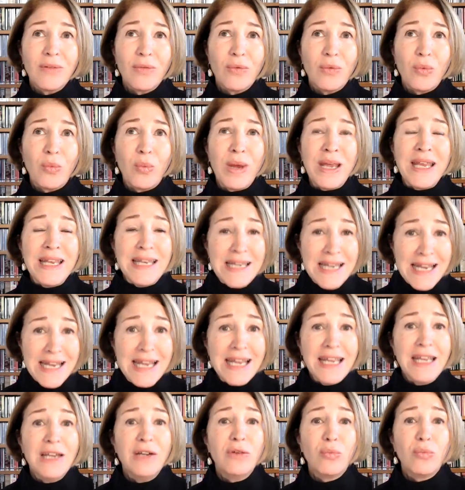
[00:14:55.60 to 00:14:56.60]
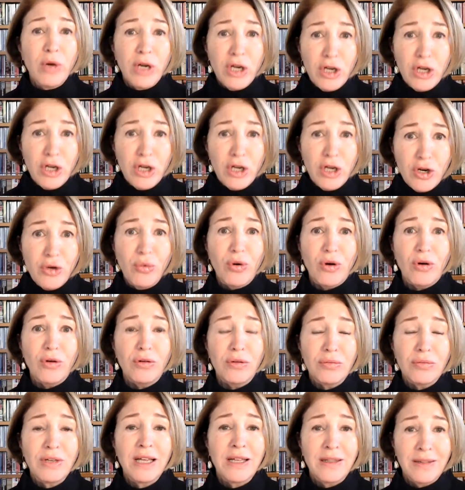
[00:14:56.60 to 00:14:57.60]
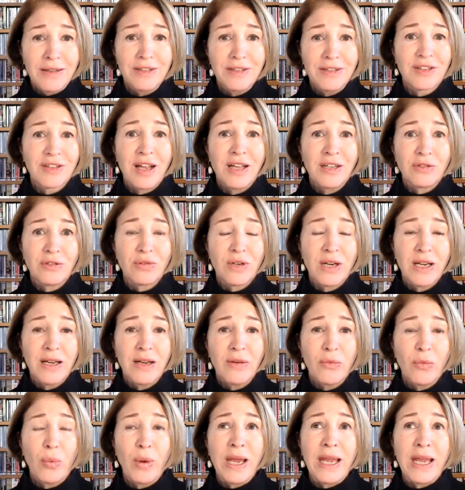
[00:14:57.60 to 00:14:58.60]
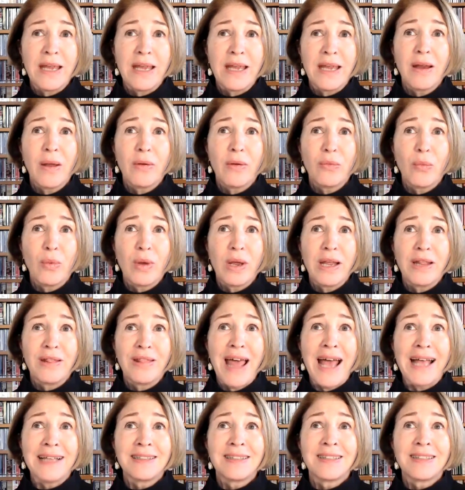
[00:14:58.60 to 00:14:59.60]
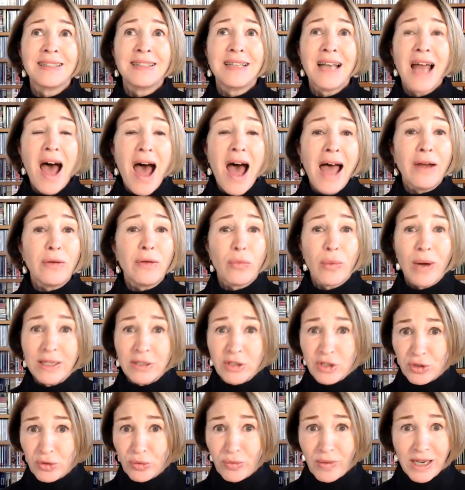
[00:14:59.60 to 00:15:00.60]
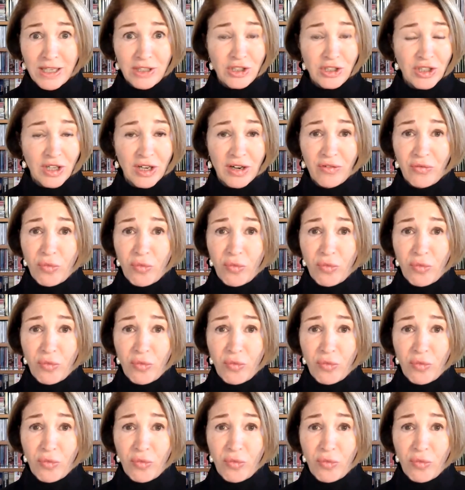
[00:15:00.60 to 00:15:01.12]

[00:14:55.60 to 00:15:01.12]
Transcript: we need renewal in this country. That's not restoration of